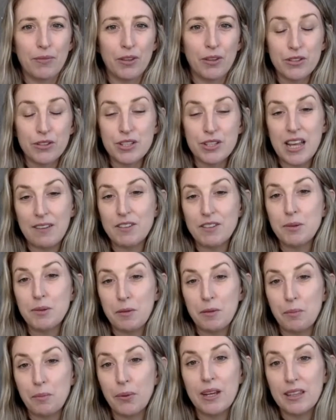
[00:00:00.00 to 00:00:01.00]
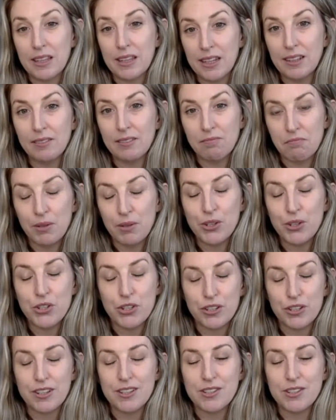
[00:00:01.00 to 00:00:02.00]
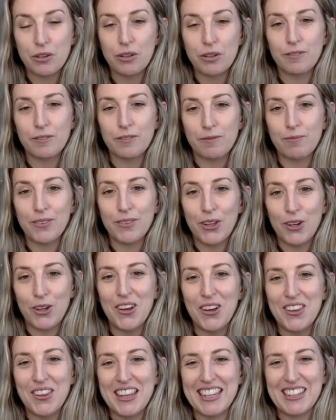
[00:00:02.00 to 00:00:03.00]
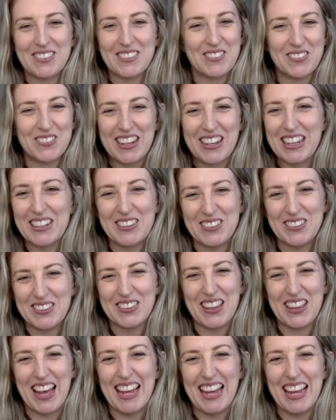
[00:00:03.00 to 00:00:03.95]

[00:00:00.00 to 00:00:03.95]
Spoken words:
You just have to be breathing, which is good, you know. We can all do that.